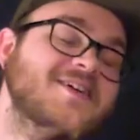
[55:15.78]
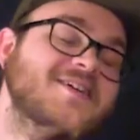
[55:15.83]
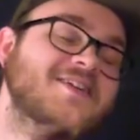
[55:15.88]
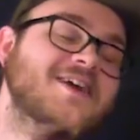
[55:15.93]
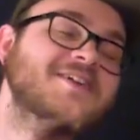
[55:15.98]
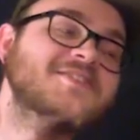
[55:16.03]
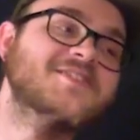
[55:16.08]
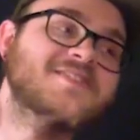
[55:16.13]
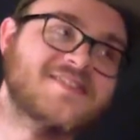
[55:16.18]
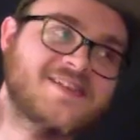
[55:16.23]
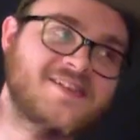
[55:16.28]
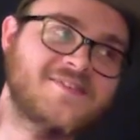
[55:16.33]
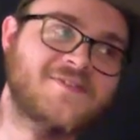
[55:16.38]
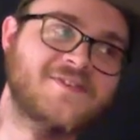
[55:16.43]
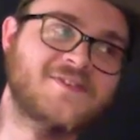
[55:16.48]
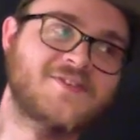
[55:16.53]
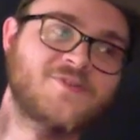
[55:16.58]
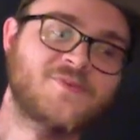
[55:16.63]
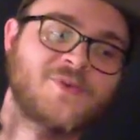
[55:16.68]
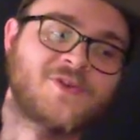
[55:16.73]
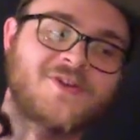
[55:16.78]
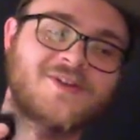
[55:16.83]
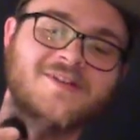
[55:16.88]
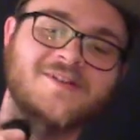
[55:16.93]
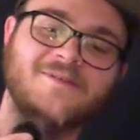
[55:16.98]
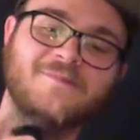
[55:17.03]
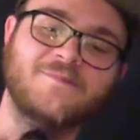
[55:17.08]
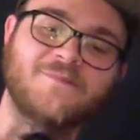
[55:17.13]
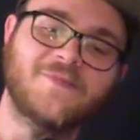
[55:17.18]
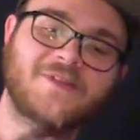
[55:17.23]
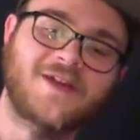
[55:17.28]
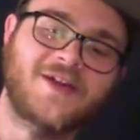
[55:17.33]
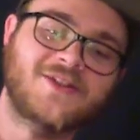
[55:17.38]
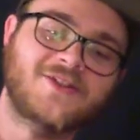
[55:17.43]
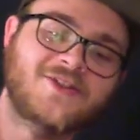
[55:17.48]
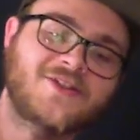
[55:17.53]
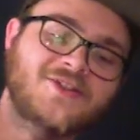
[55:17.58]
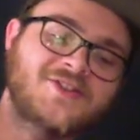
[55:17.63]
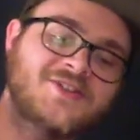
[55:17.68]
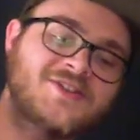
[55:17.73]
Not just any fidget spinner. I
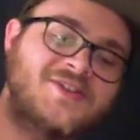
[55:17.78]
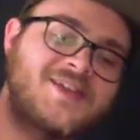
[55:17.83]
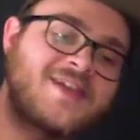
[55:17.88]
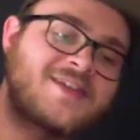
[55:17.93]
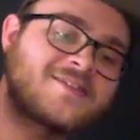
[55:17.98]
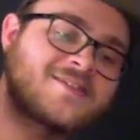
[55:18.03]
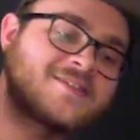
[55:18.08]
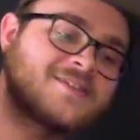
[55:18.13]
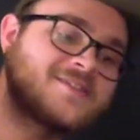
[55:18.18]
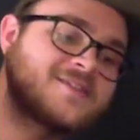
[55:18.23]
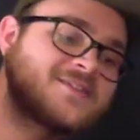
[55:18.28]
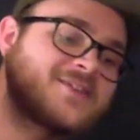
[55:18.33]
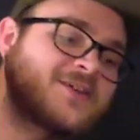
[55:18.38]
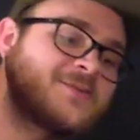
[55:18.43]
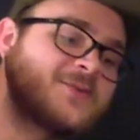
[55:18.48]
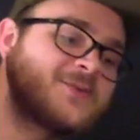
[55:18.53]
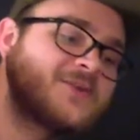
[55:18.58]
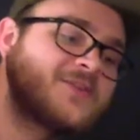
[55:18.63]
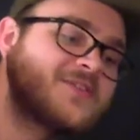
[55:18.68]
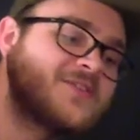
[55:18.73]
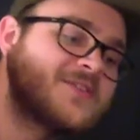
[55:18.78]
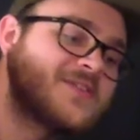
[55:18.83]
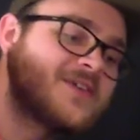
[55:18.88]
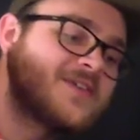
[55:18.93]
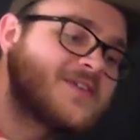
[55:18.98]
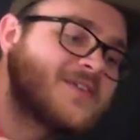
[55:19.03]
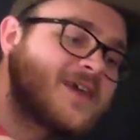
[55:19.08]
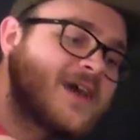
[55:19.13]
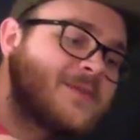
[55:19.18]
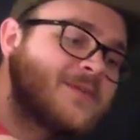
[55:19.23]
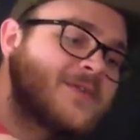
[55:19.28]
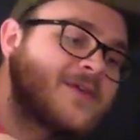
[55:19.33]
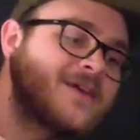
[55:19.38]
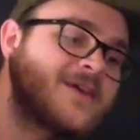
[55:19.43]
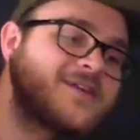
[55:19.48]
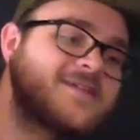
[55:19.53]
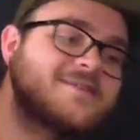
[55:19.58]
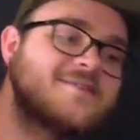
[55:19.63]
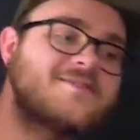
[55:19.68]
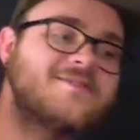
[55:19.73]
need you to take this and tell me what you see on the top of that.